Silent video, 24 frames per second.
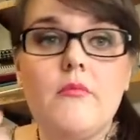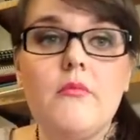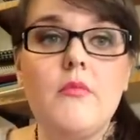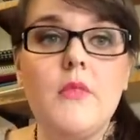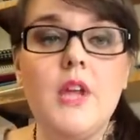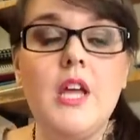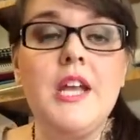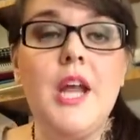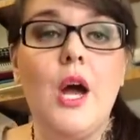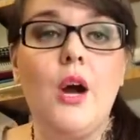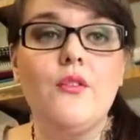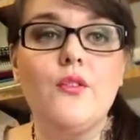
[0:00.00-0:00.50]

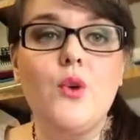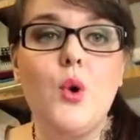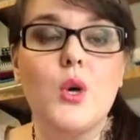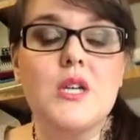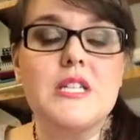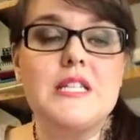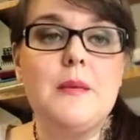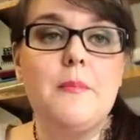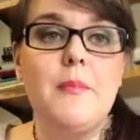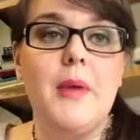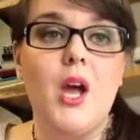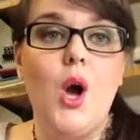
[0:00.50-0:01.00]
Now, of
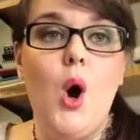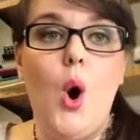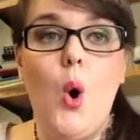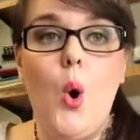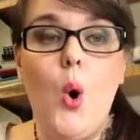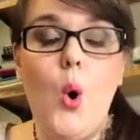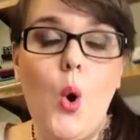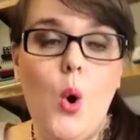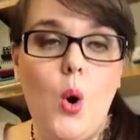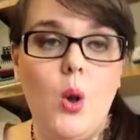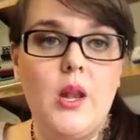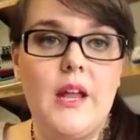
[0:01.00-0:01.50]
course, the big
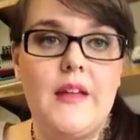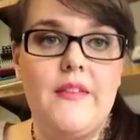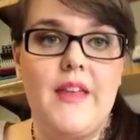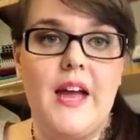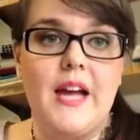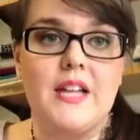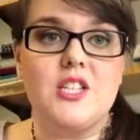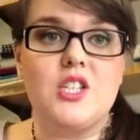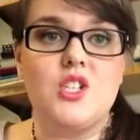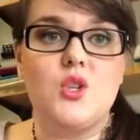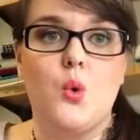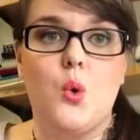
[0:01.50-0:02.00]
hole in
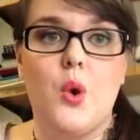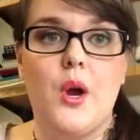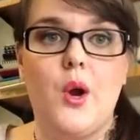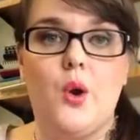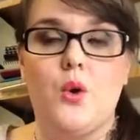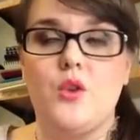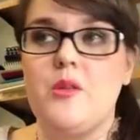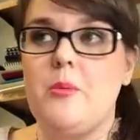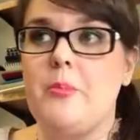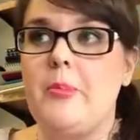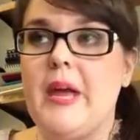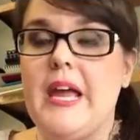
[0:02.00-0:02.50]
that story,
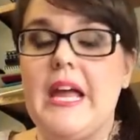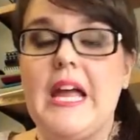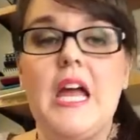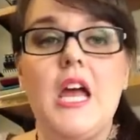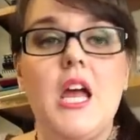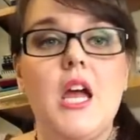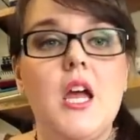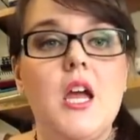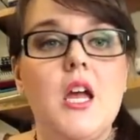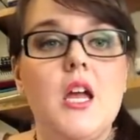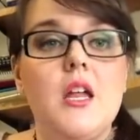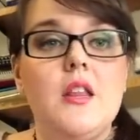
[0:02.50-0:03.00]
or the big
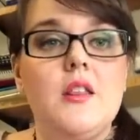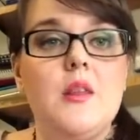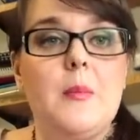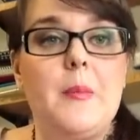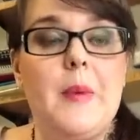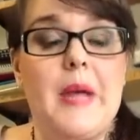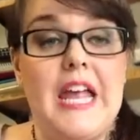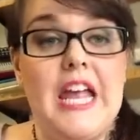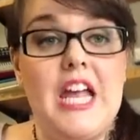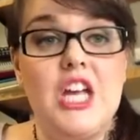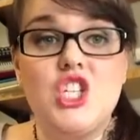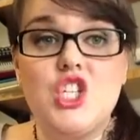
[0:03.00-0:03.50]

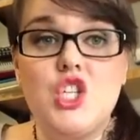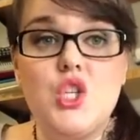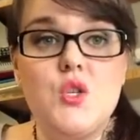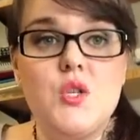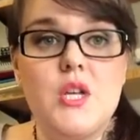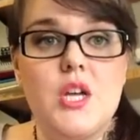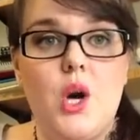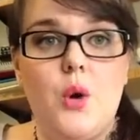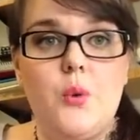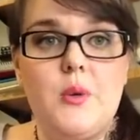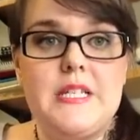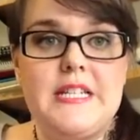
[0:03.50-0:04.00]
issue
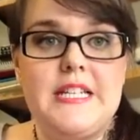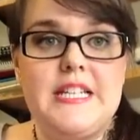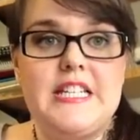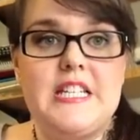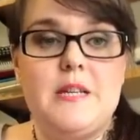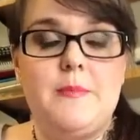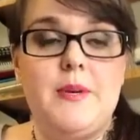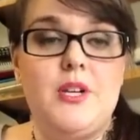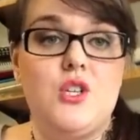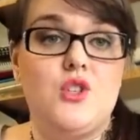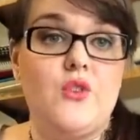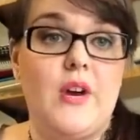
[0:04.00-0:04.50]
that always needs
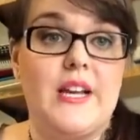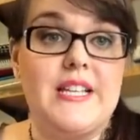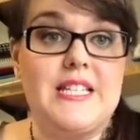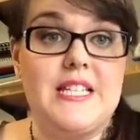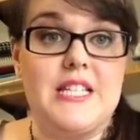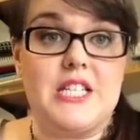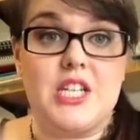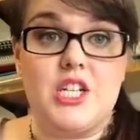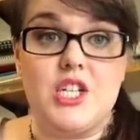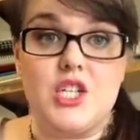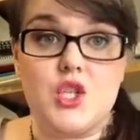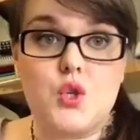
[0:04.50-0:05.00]
to be addressed,
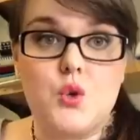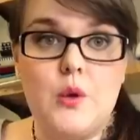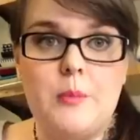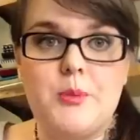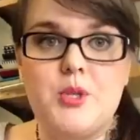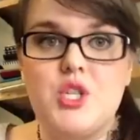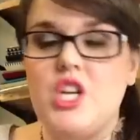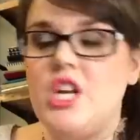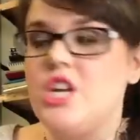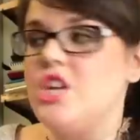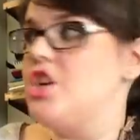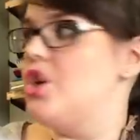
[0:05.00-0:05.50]
is
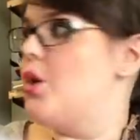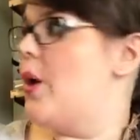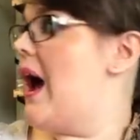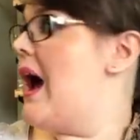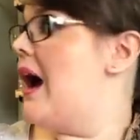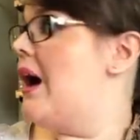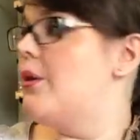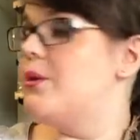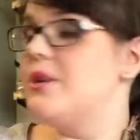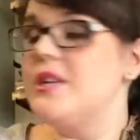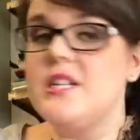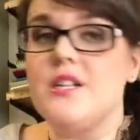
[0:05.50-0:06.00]
conscription. You know,
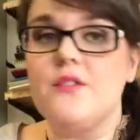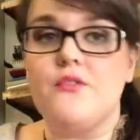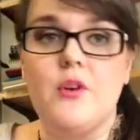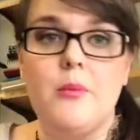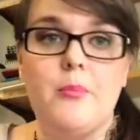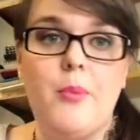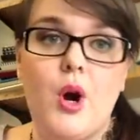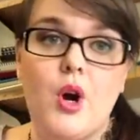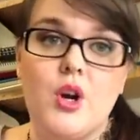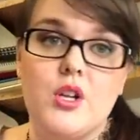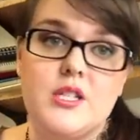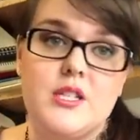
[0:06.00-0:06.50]
how did
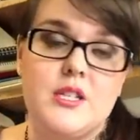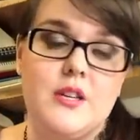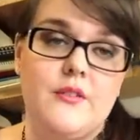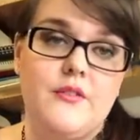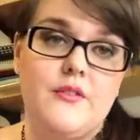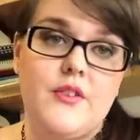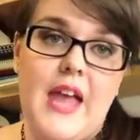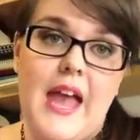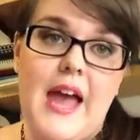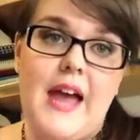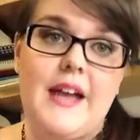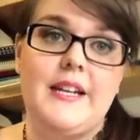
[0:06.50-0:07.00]
different parts
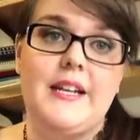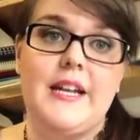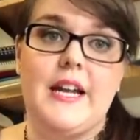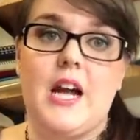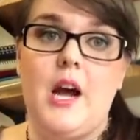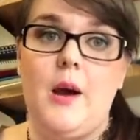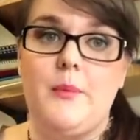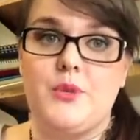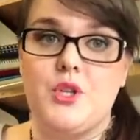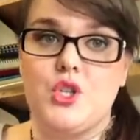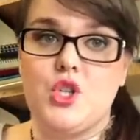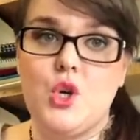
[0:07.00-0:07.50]
of Canada
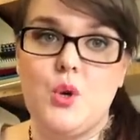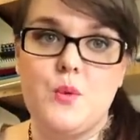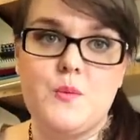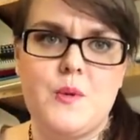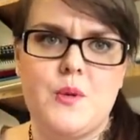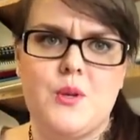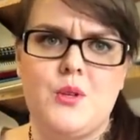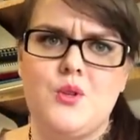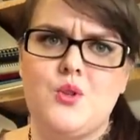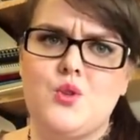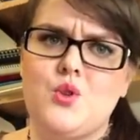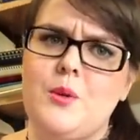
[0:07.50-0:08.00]
come to terms
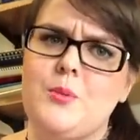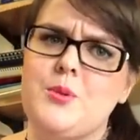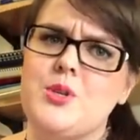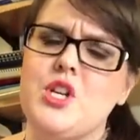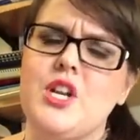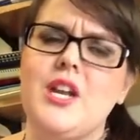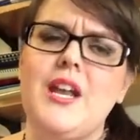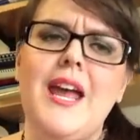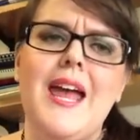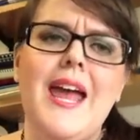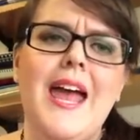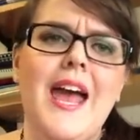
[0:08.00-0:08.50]
with
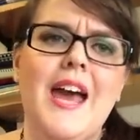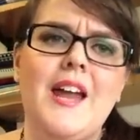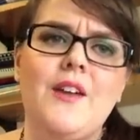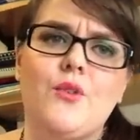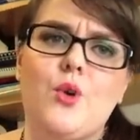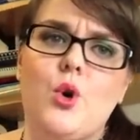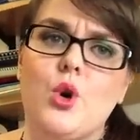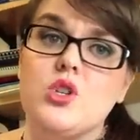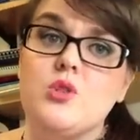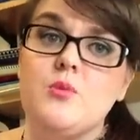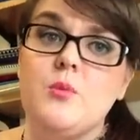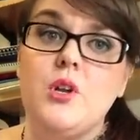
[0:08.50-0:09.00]
conscription? And of
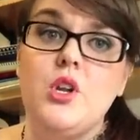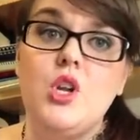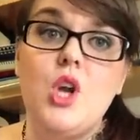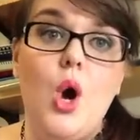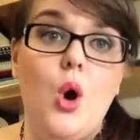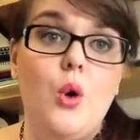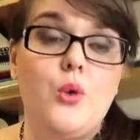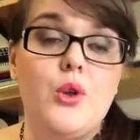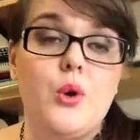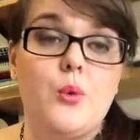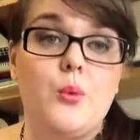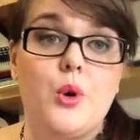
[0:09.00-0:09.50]
course, we
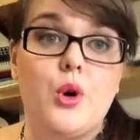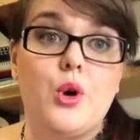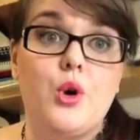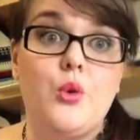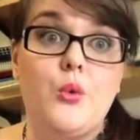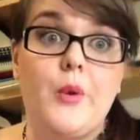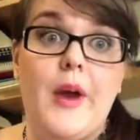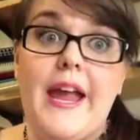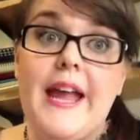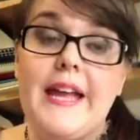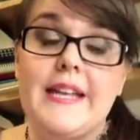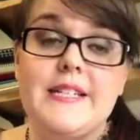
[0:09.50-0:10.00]
know there were
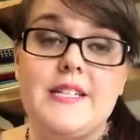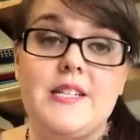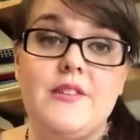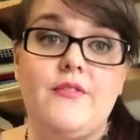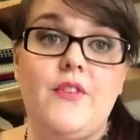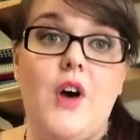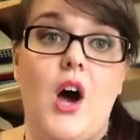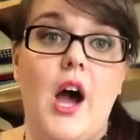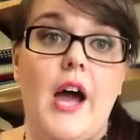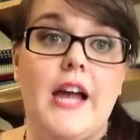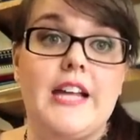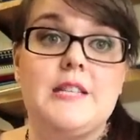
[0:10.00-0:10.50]
great
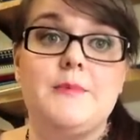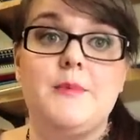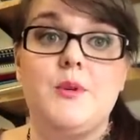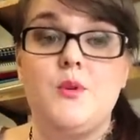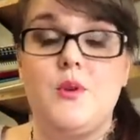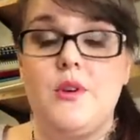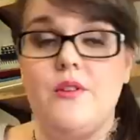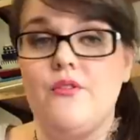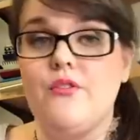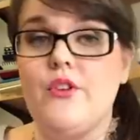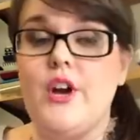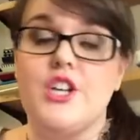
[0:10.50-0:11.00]
divides
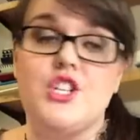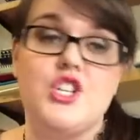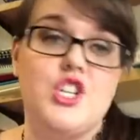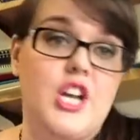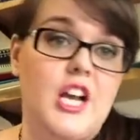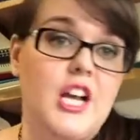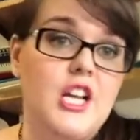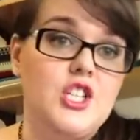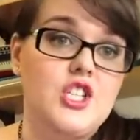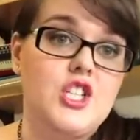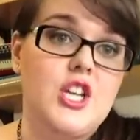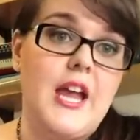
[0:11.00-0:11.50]
between French and
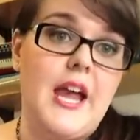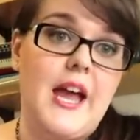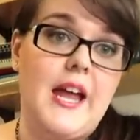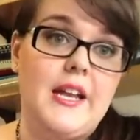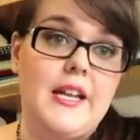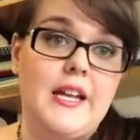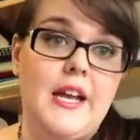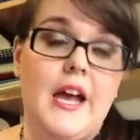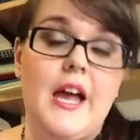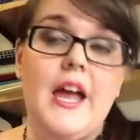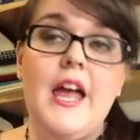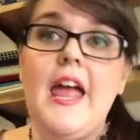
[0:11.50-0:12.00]
English
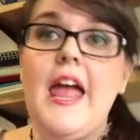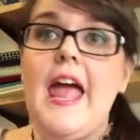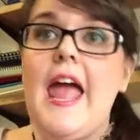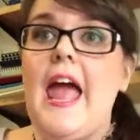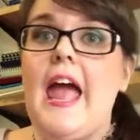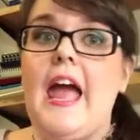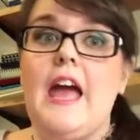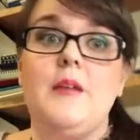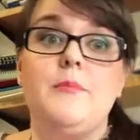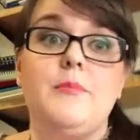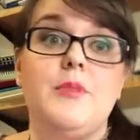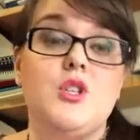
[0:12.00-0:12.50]
Canada,
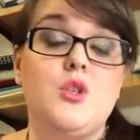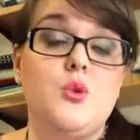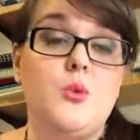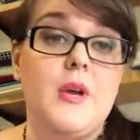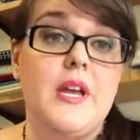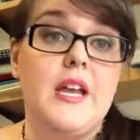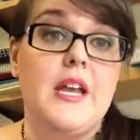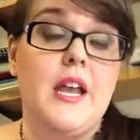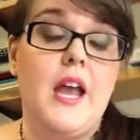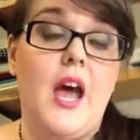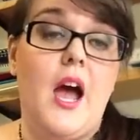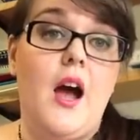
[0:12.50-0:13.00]
and
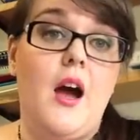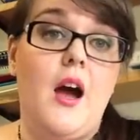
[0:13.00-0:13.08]
between